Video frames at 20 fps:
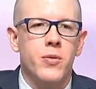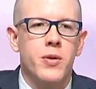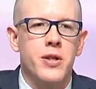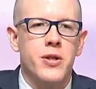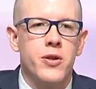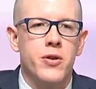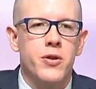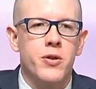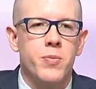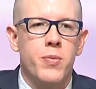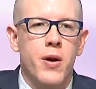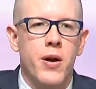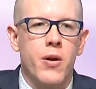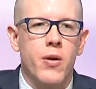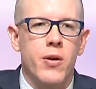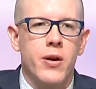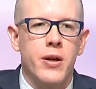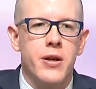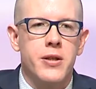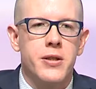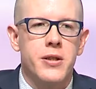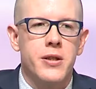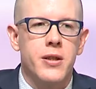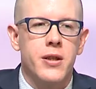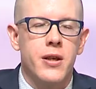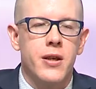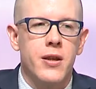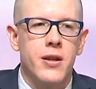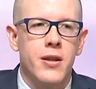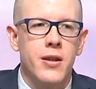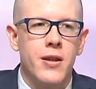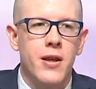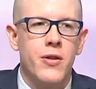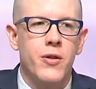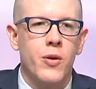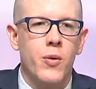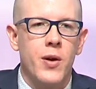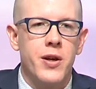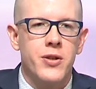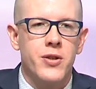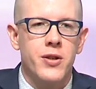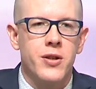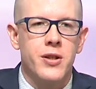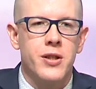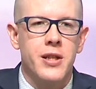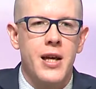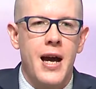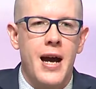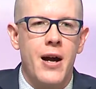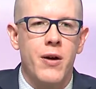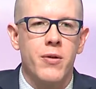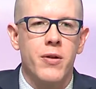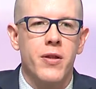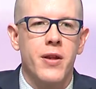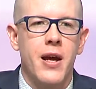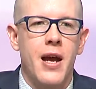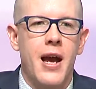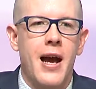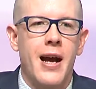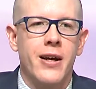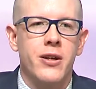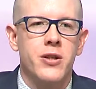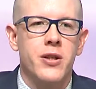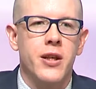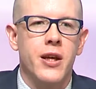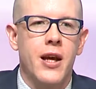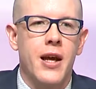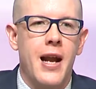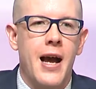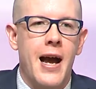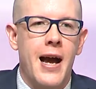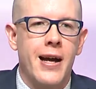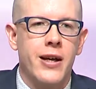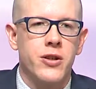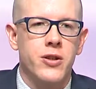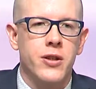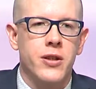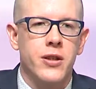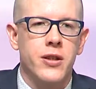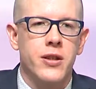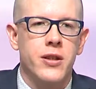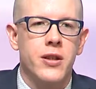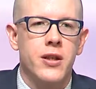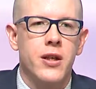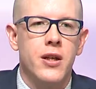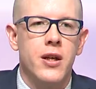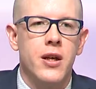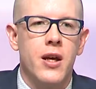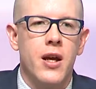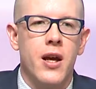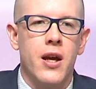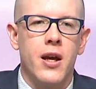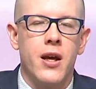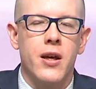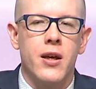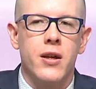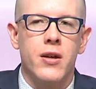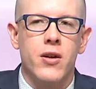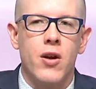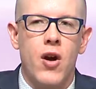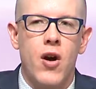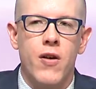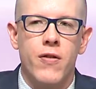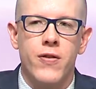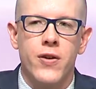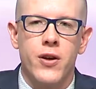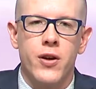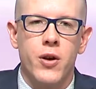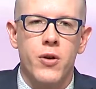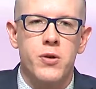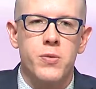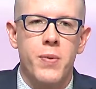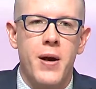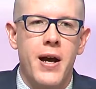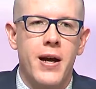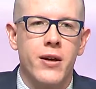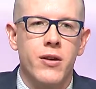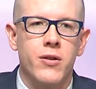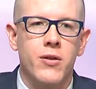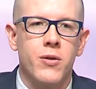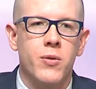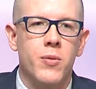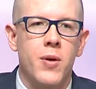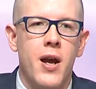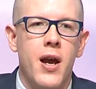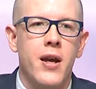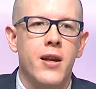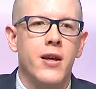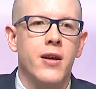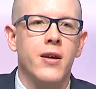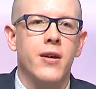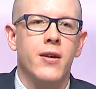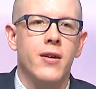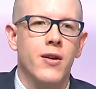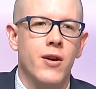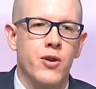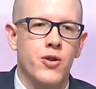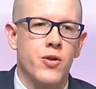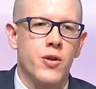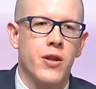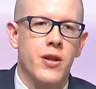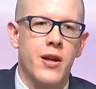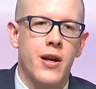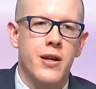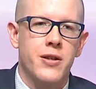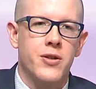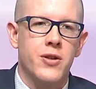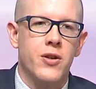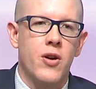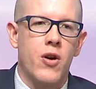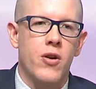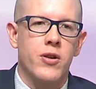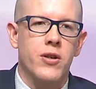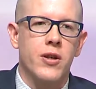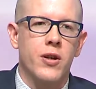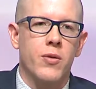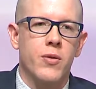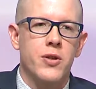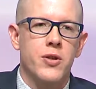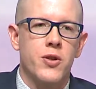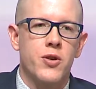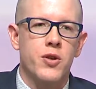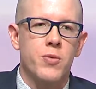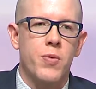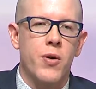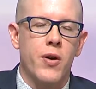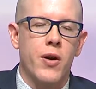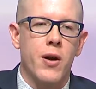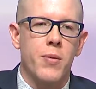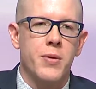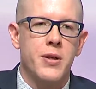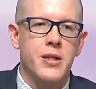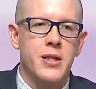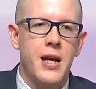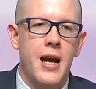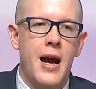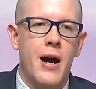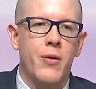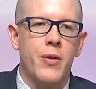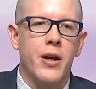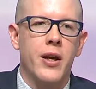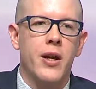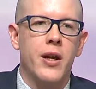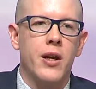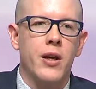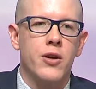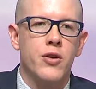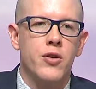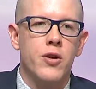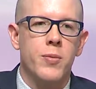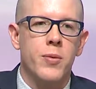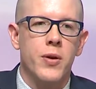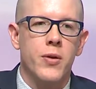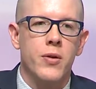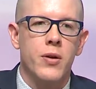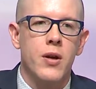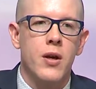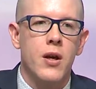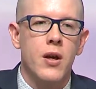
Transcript: research priorities, that then the question is, how do they actually get actioned? And often it goes back to any country that has an Arctic research program to say how they can contribute.